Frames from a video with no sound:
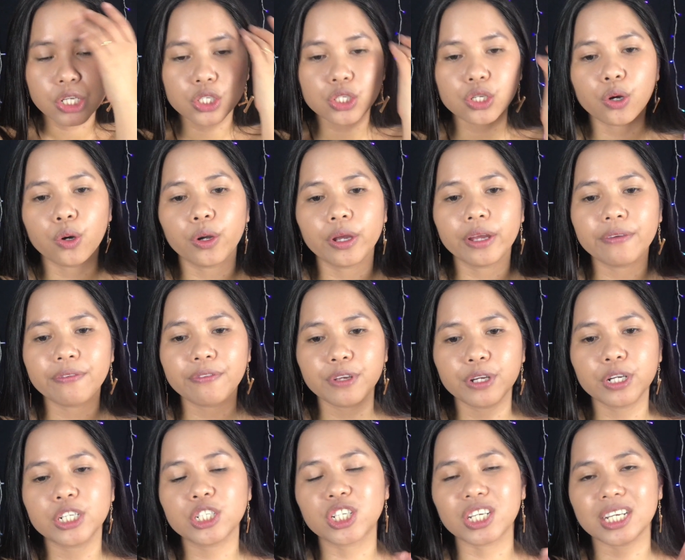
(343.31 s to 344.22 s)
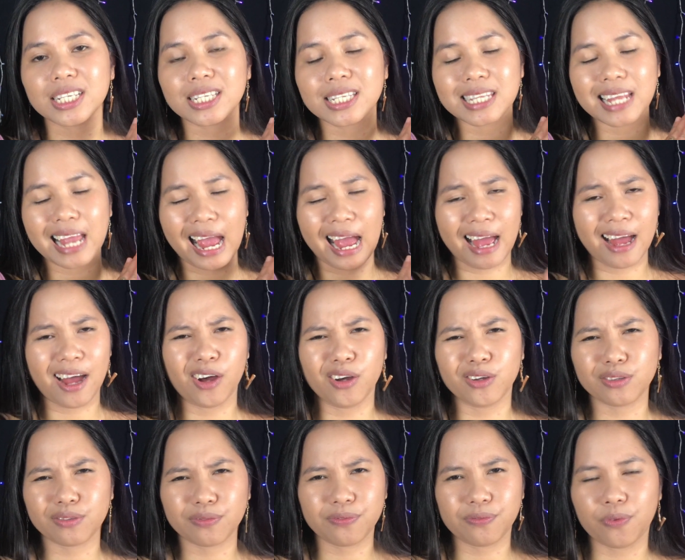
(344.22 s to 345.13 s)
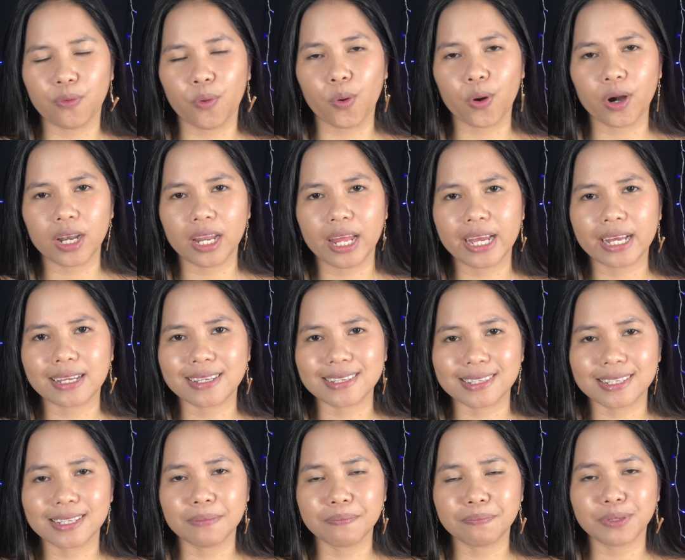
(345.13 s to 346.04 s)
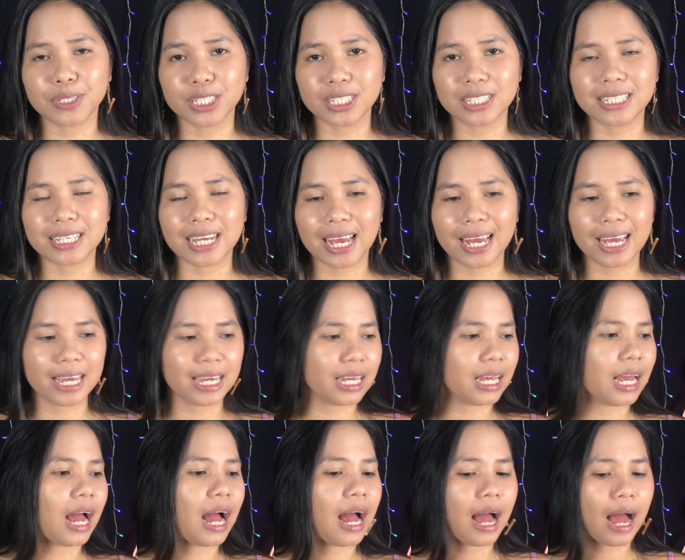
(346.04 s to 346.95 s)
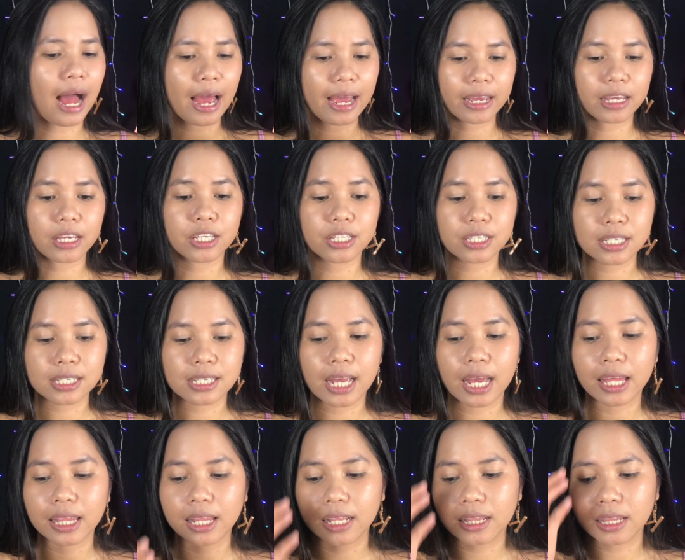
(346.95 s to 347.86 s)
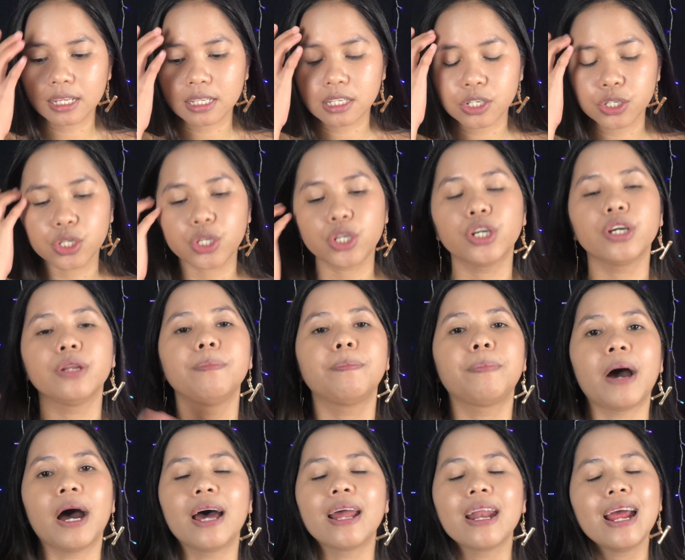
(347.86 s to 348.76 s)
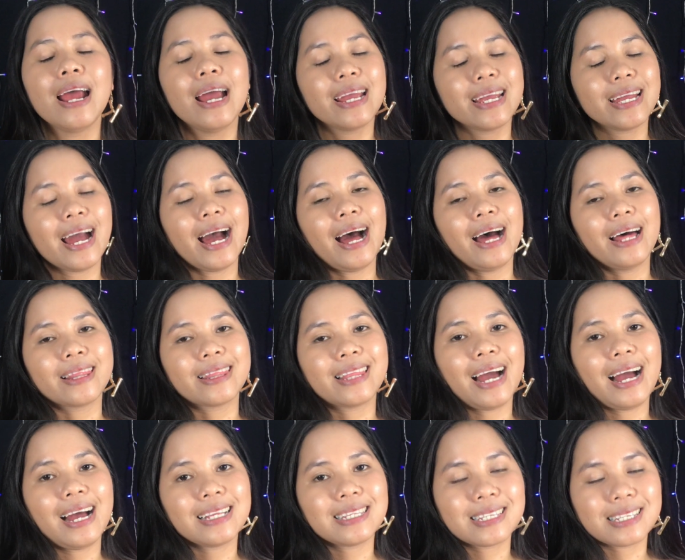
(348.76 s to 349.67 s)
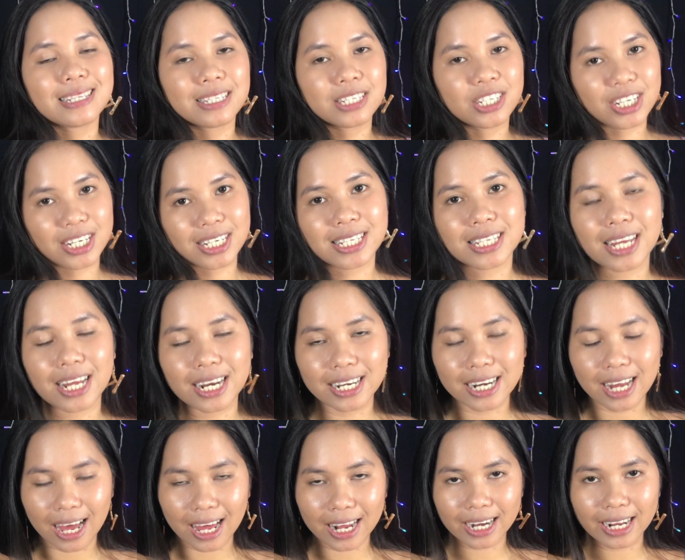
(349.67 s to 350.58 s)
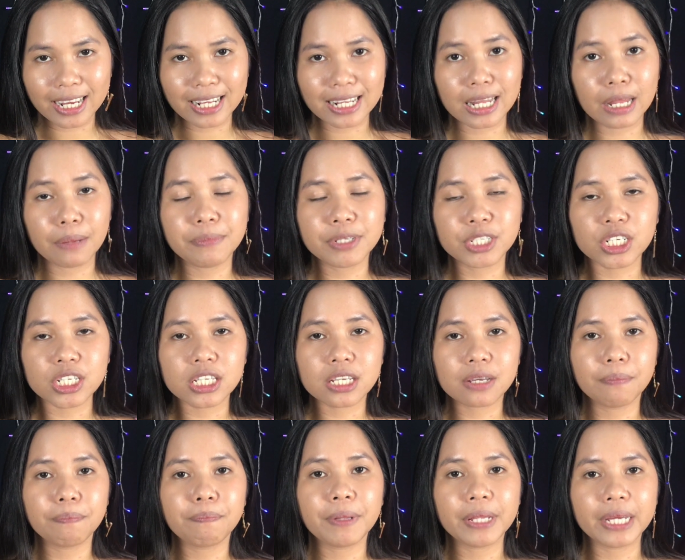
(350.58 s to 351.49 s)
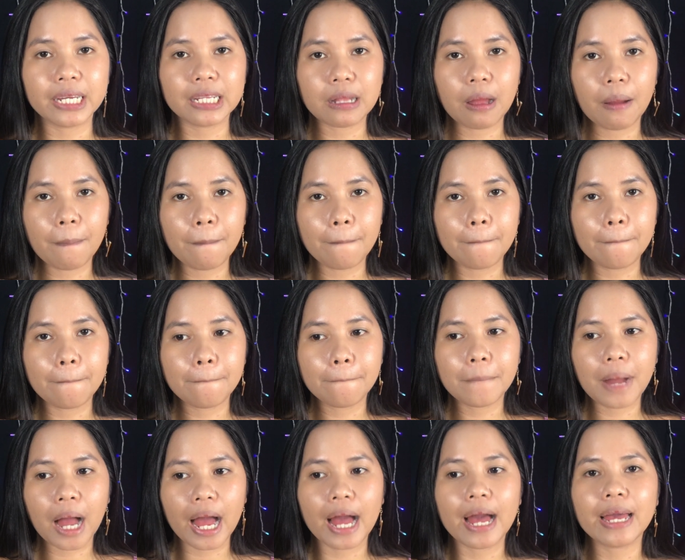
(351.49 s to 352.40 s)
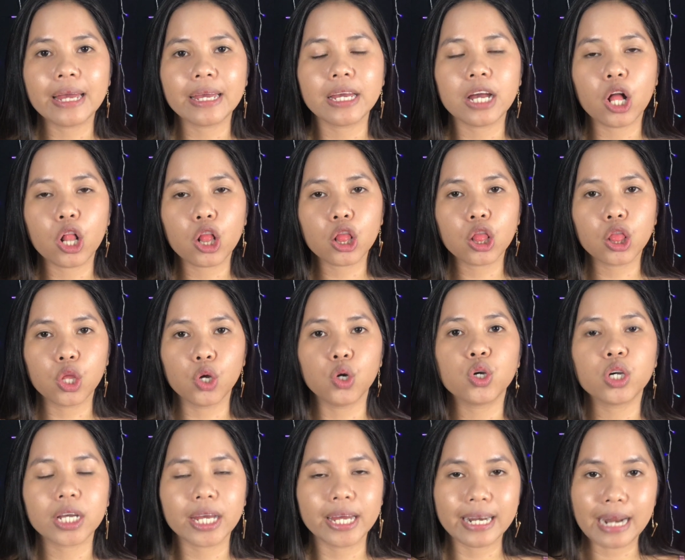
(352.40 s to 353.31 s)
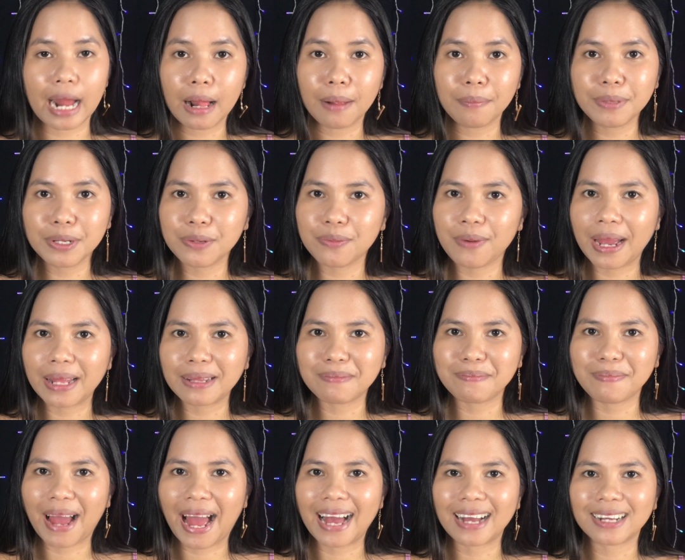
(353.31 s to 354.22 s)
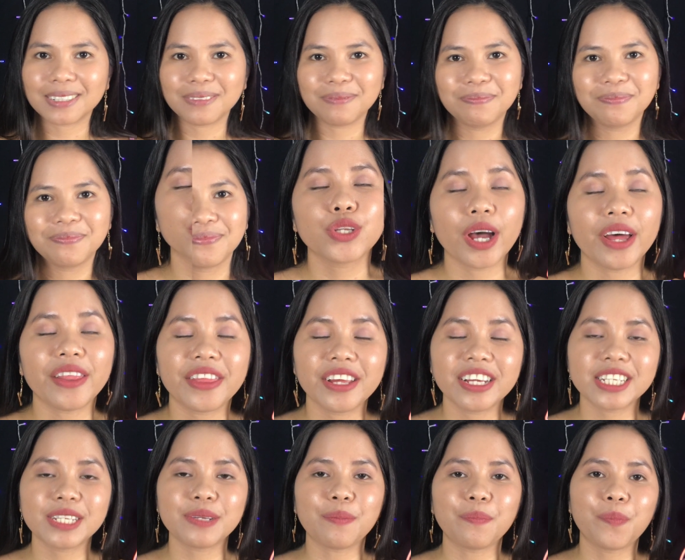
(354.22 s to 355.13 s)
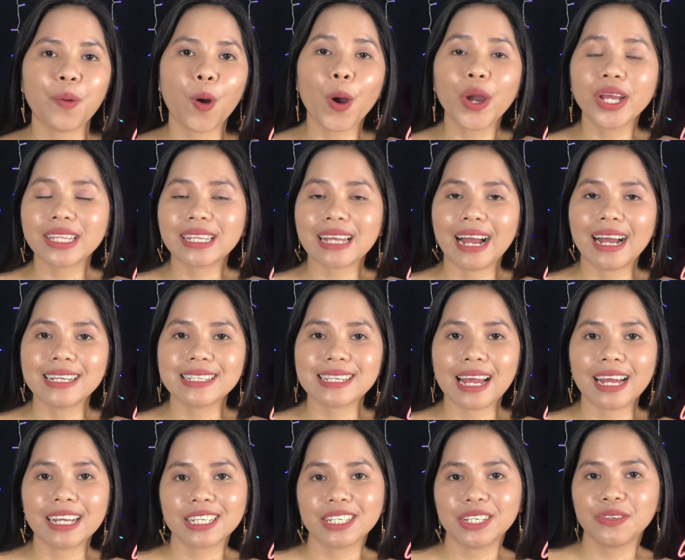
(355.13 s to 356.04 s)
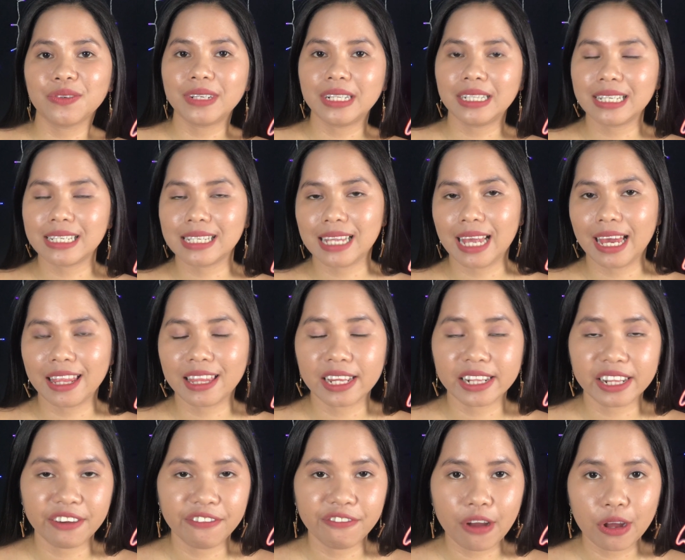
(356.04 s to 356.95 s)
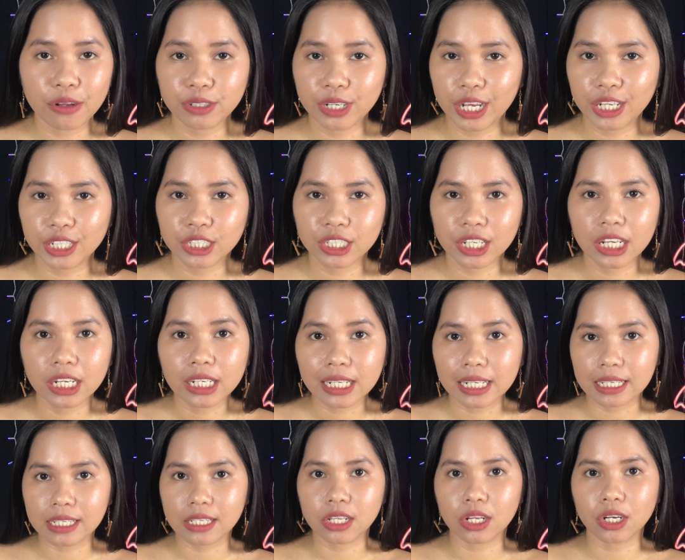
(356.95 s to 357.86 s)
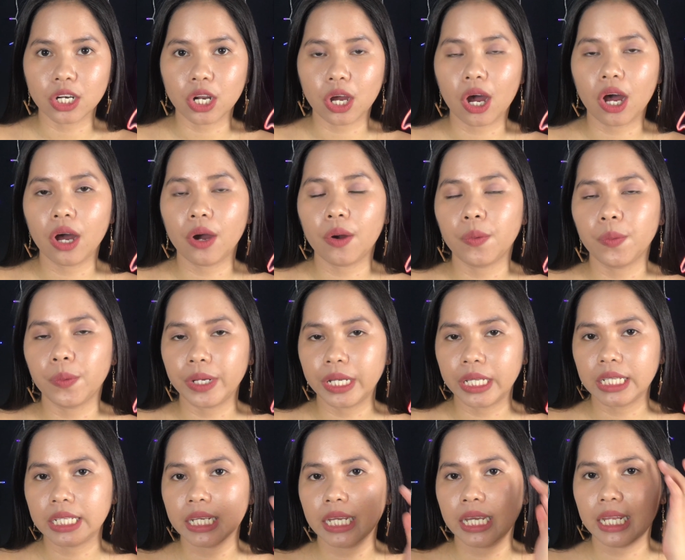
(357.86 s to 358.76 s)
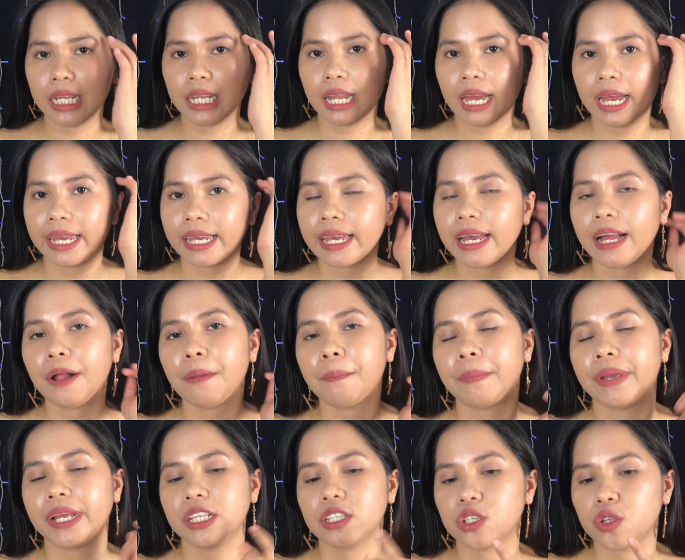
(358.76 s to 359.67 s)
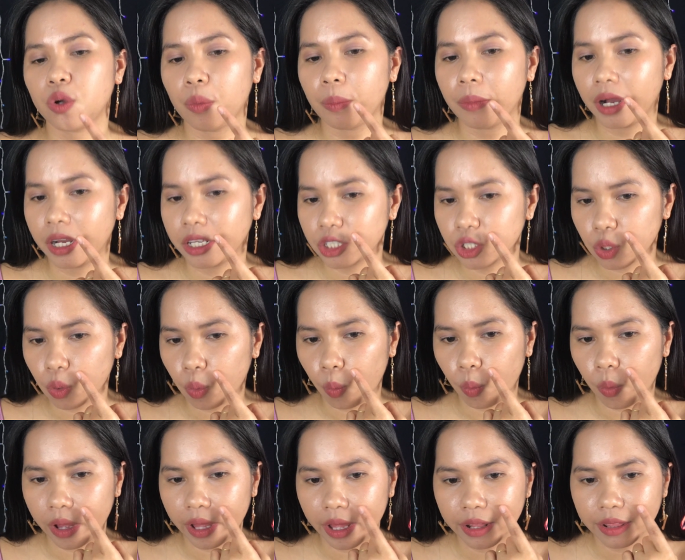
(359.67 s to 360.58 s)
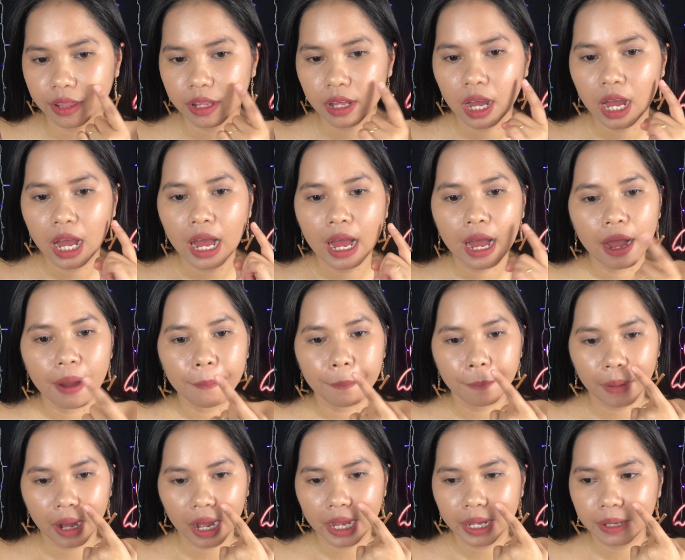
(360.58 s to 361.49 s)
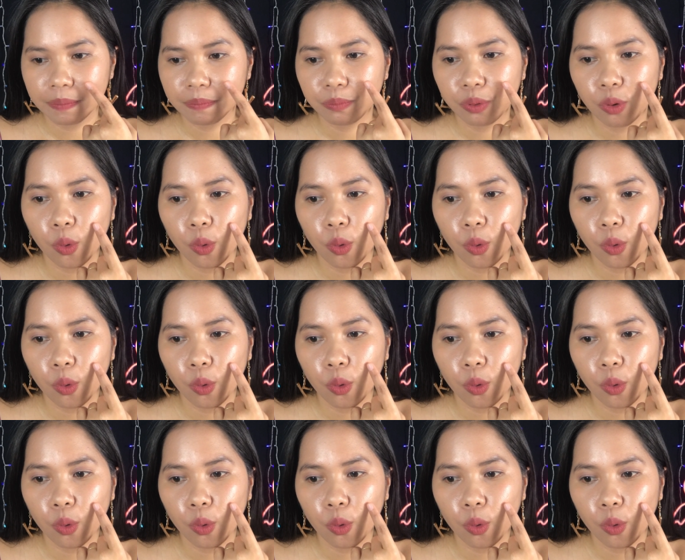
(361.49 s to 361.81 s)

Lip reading: So if you're just out for like a simple day, I could say that this is good. But yeah, that's just not it. Let me just complete my look and I'll be right back. So at this point, guys, I could really say that the foundation is not really like helping so much with my